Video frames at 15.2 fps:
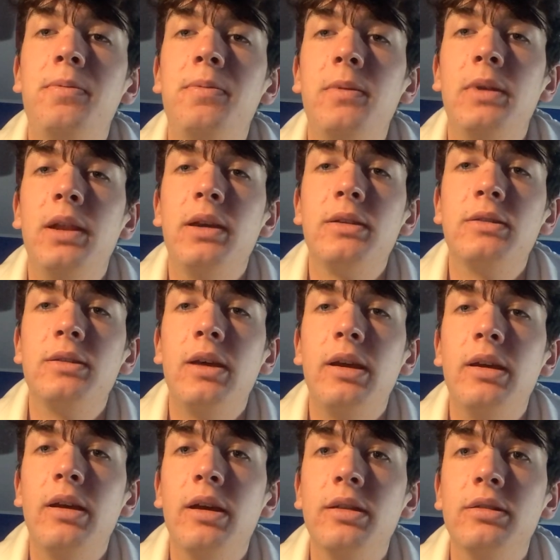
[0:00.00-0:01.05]
Next, I
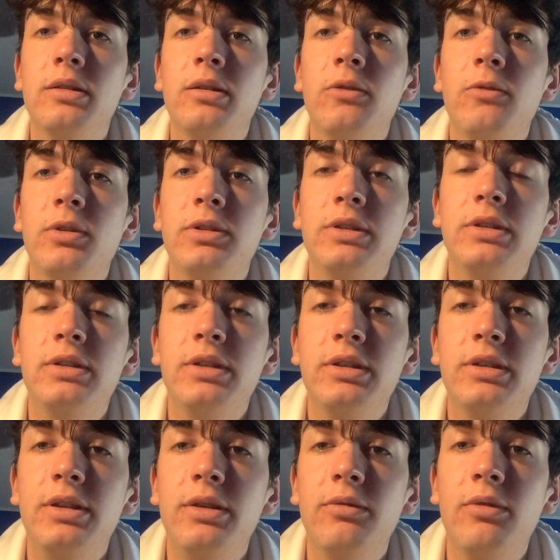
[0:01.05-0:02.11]
got question
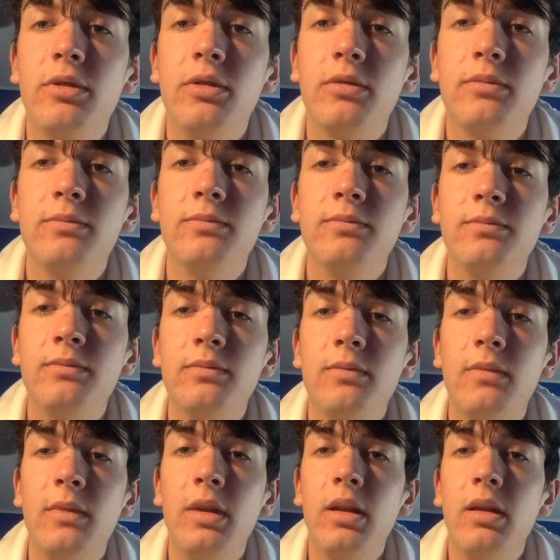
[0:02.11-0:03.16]
16 wrong.
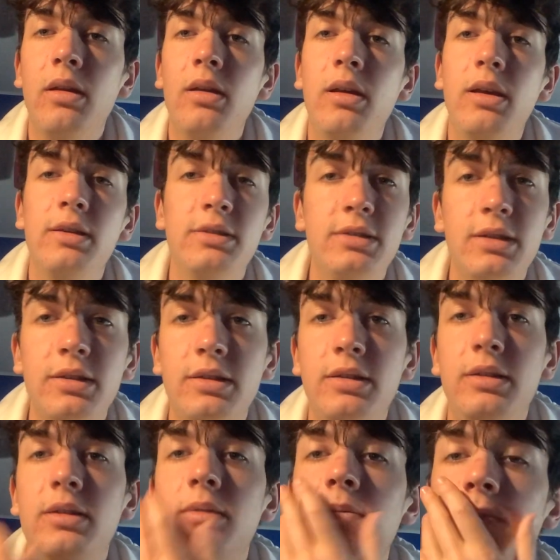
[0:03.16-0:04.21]
In
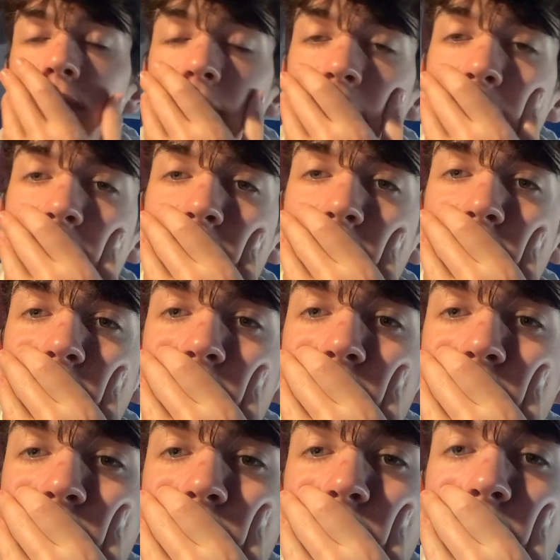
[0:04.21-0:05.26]
16, I
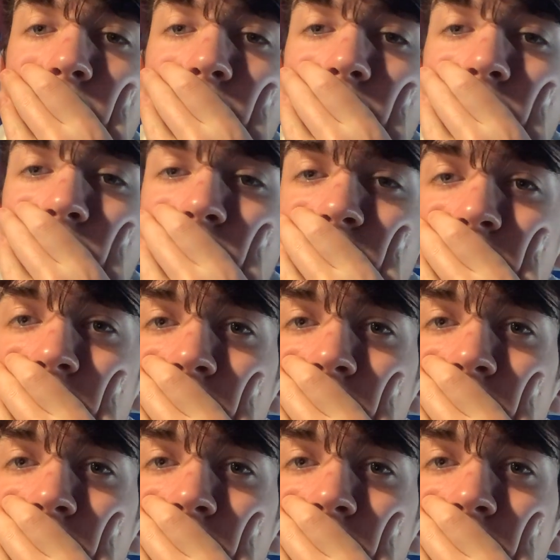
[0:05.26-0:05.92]
said A.